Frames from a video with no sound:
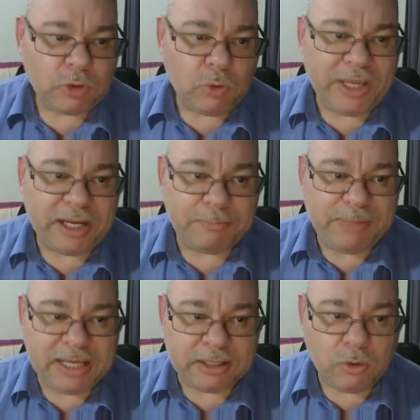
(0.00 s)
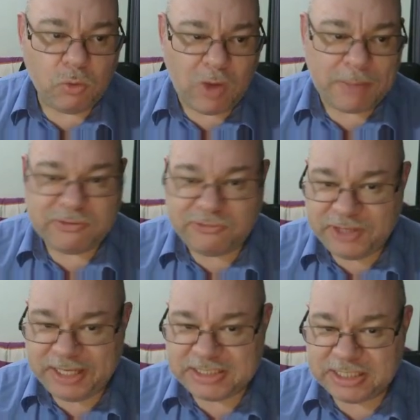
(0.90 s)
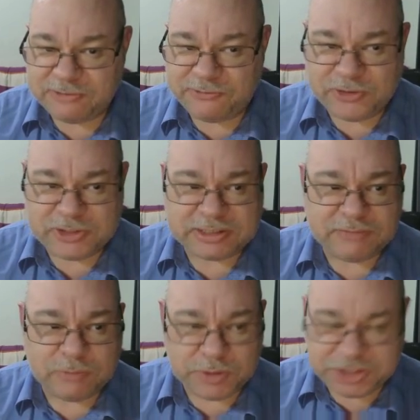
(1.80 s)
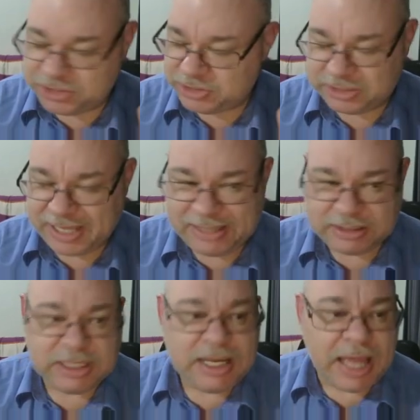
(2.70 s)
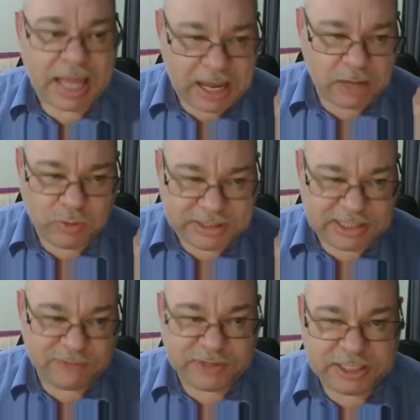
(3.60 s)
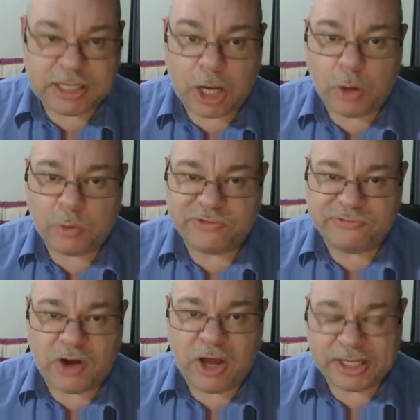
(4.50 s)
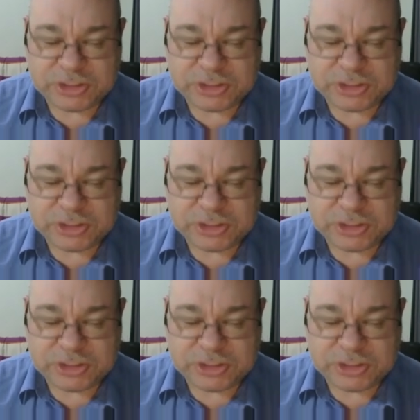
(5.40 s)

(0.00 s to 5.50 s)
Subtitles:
We're going to pick Weapon Finesse at the first level, which is standard, and we're definitely going with fire.